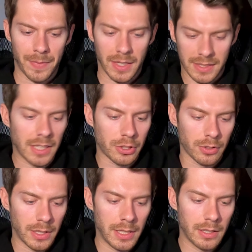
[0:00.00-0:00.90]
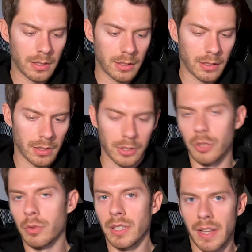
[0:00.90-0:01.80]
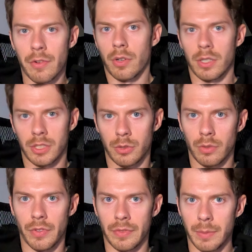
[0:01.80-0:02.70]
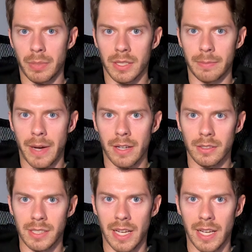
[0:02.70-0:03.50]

Essentially, the shoe could never cross 250 plus miles,